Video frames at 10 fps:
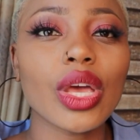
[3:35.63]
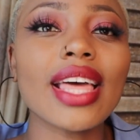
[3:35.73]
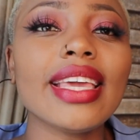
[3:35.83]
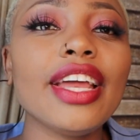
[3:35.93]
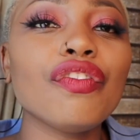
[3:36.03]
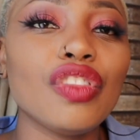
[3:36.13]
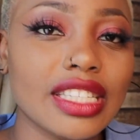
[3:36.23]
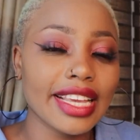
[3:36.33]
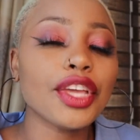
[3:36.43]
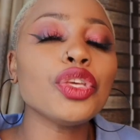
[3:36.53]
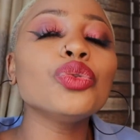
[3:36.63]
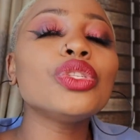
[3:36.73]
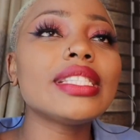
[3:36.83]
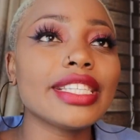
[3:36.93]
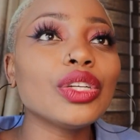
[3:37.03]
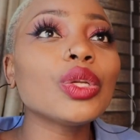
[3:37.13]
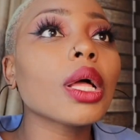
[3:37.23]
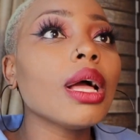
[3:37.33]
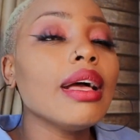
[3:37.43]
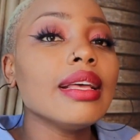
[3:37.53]
So at the end of the day, you
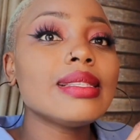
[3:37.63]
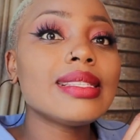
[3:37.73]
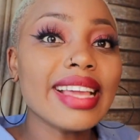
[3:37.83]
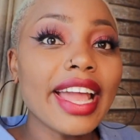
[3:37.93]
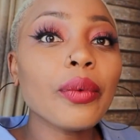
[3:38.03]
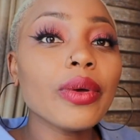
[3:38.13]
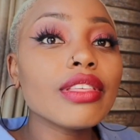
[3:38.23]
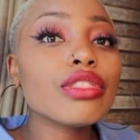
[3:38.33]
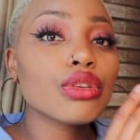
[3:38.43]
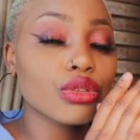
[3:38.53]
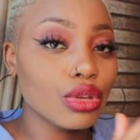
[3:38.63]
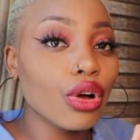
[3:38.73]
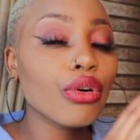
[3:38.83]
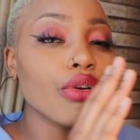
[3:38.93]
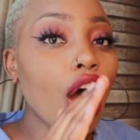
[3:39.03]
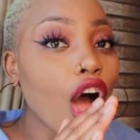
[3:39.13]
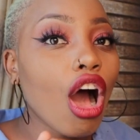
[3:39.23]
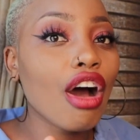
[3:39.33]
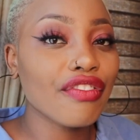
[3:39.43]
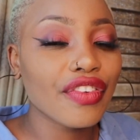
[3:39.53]
still stay within the zone
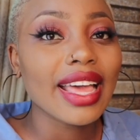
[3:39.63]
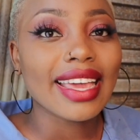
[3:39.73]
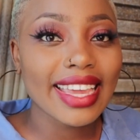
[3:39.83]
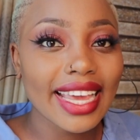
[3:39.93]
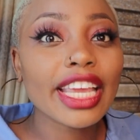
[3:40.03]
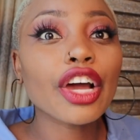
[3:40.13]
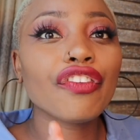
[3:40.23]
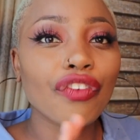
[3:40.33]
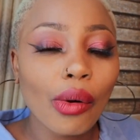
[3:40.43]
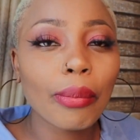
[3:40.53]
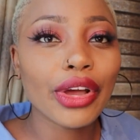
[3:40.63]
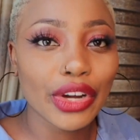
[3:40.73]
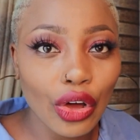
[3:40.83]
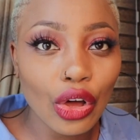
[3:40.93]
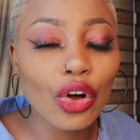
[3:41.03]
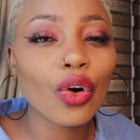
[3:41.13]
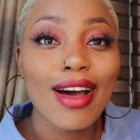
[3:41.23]
of getting a 4.0.